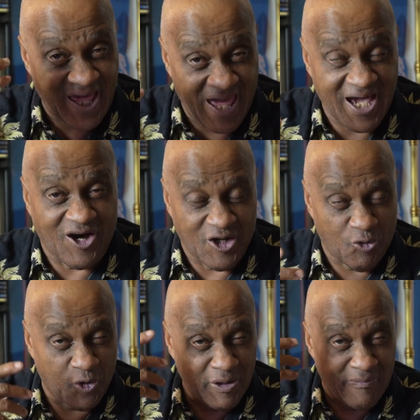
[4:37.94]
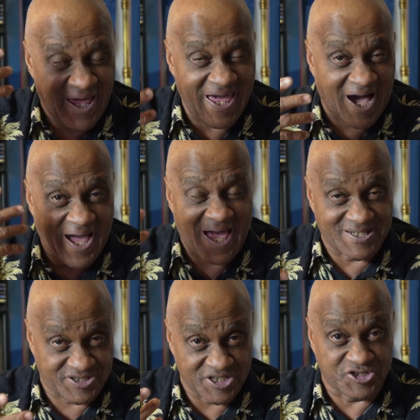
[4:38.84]
AI
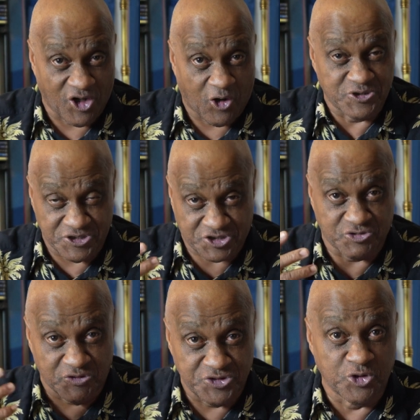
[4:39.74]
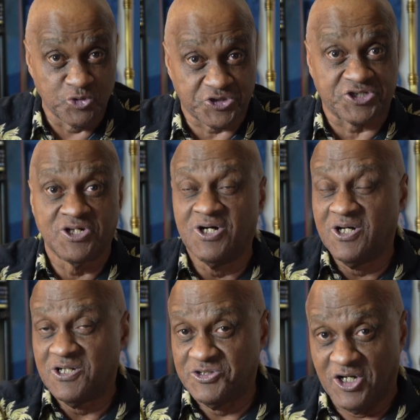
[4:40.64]
has the intelligence to reduce
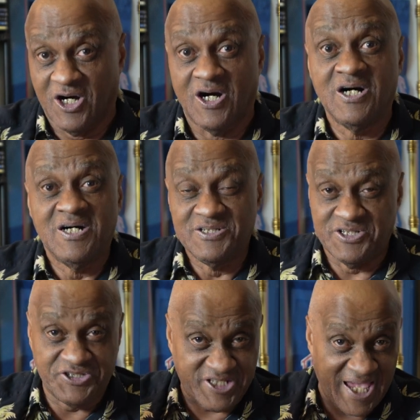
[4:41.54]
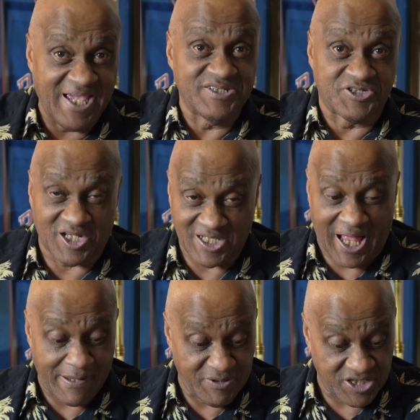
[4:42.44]
the change the
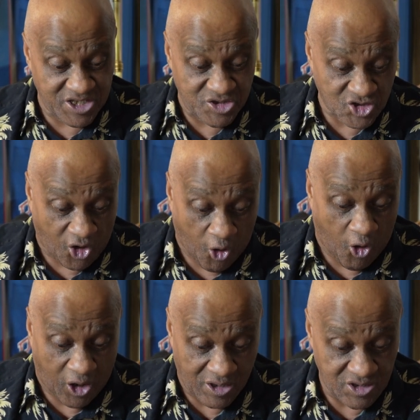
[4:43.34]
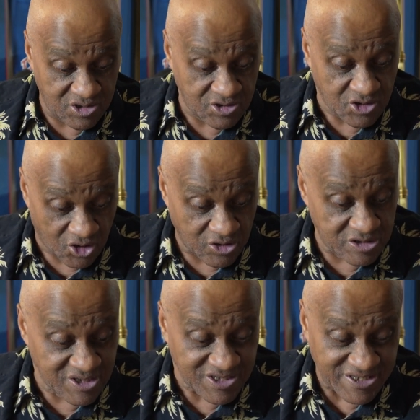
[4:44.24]
climate in the car.
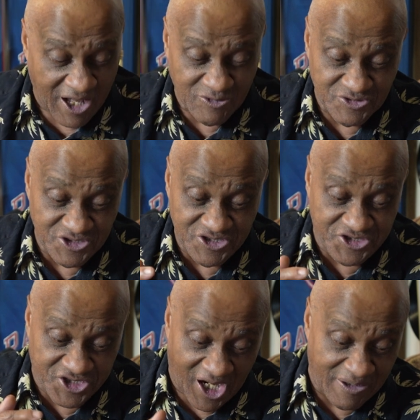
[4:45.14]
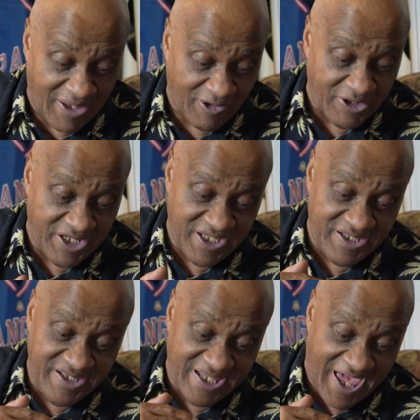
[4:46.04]
Now,
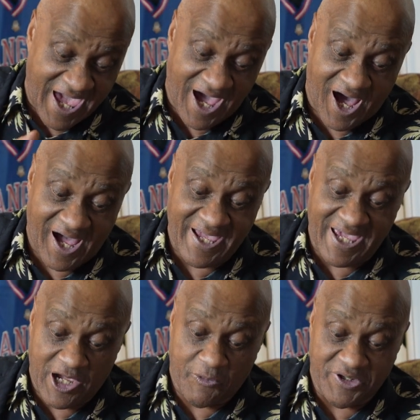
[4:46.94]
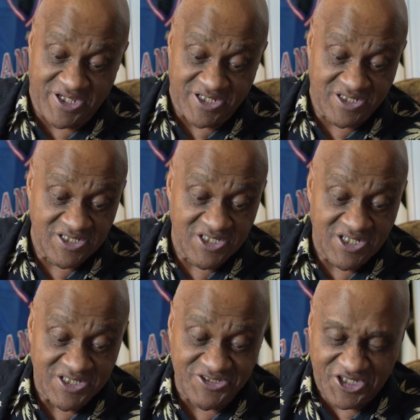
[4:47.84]
in the AI area,
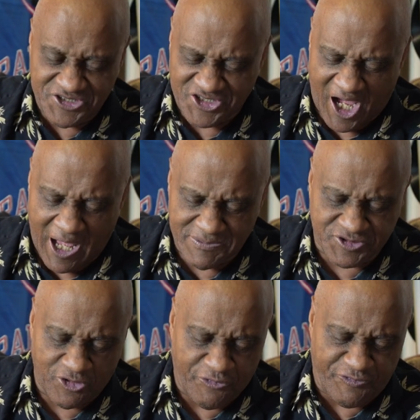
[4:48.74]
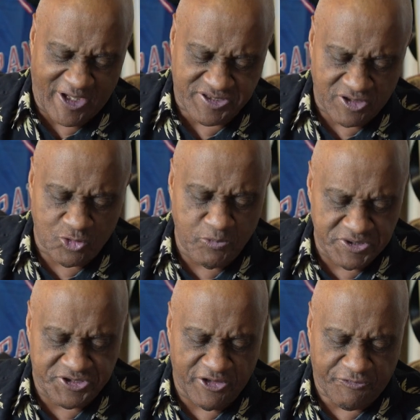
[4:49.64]
the jobs that are affected are a little
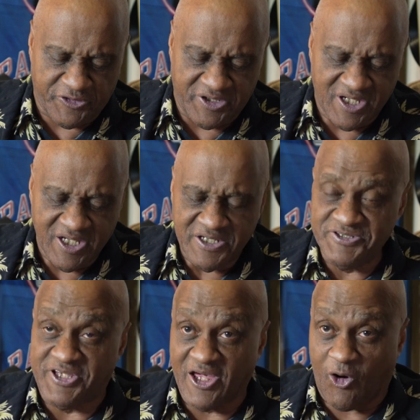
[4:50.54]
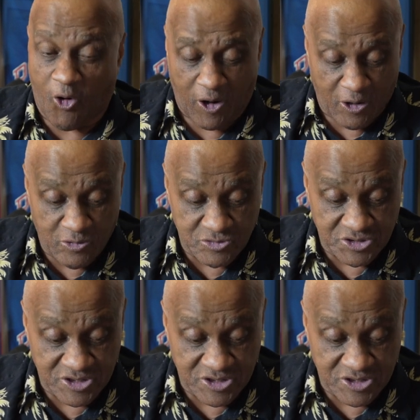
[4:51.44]
bit different. They are